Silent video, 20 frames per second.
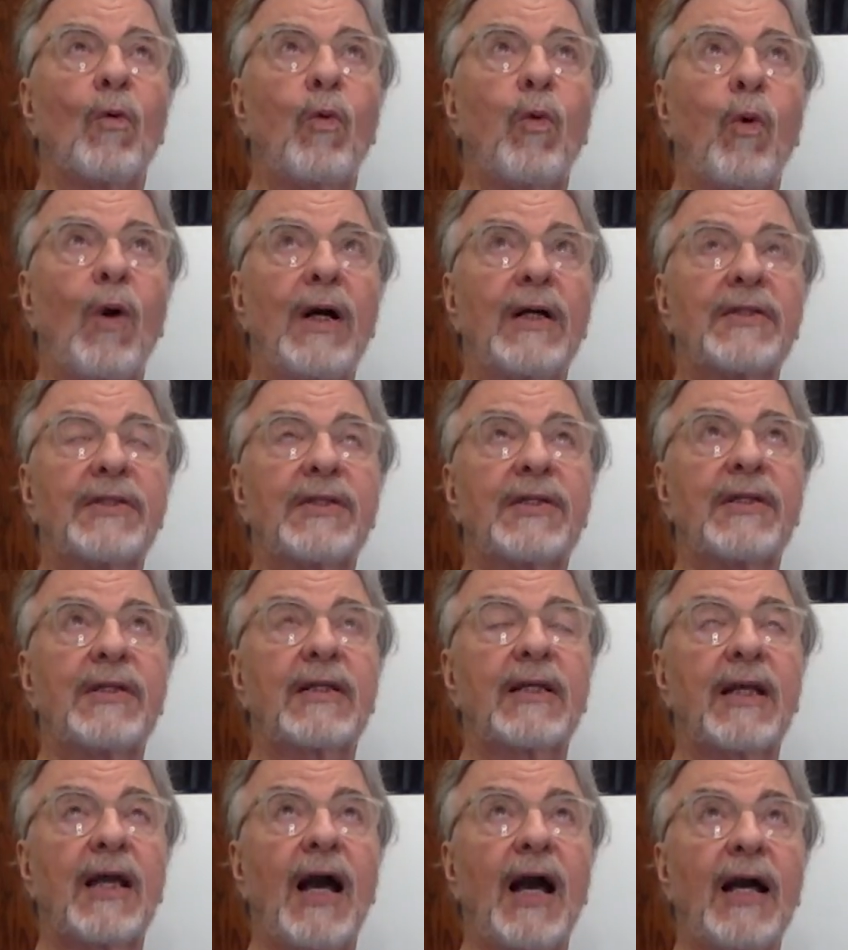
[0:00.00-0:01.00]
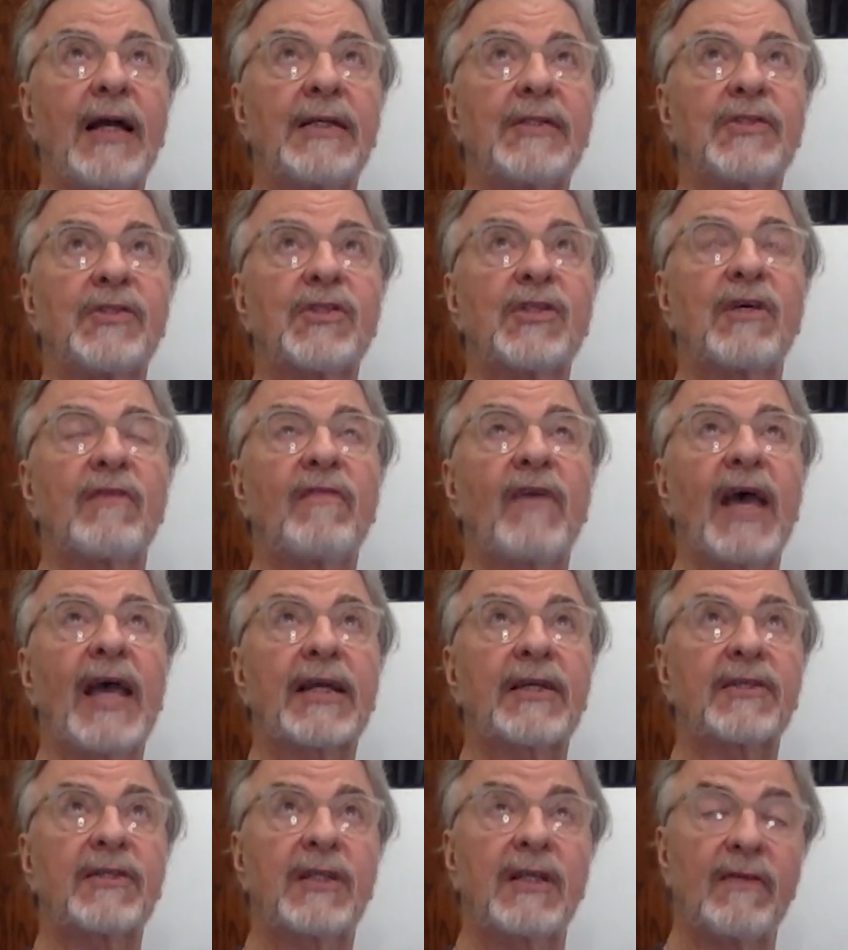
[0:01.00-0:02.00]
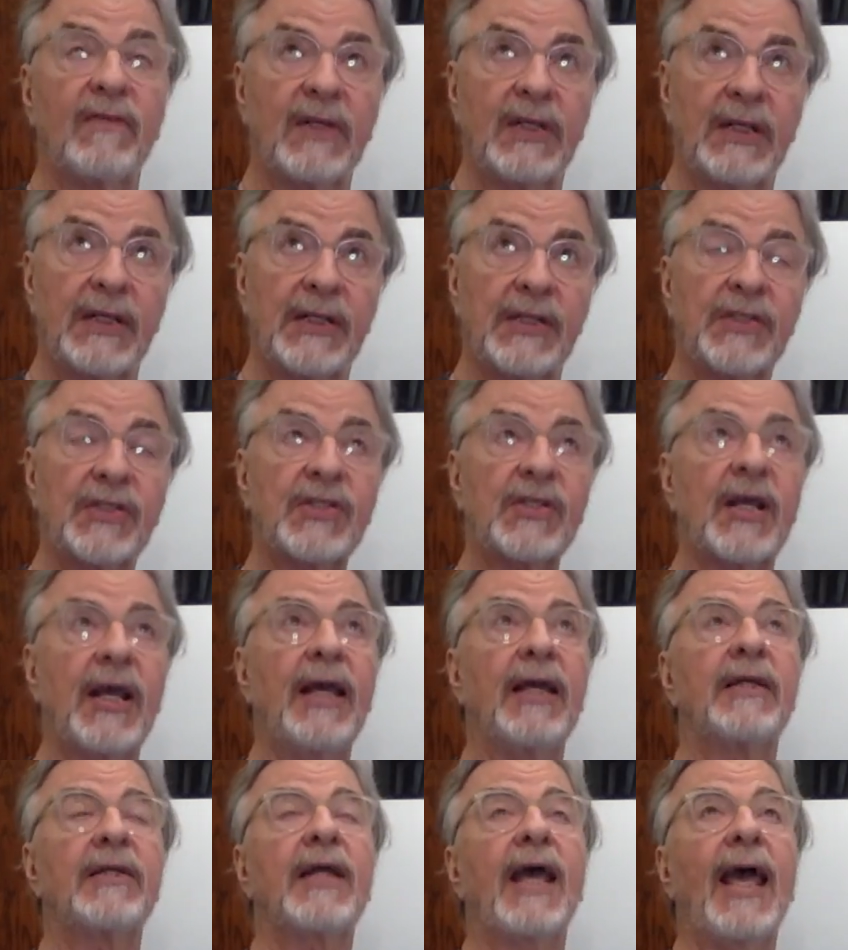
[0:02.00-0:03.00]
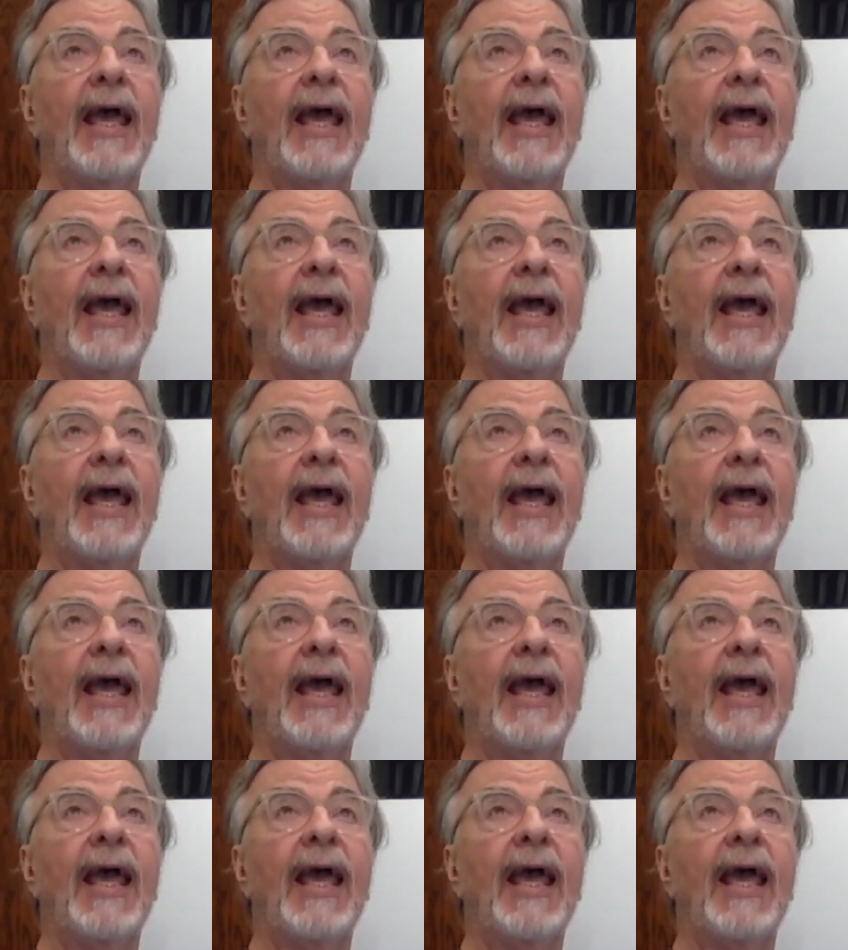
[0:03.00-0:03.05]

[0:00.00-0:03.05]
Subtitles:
what kinds of activities and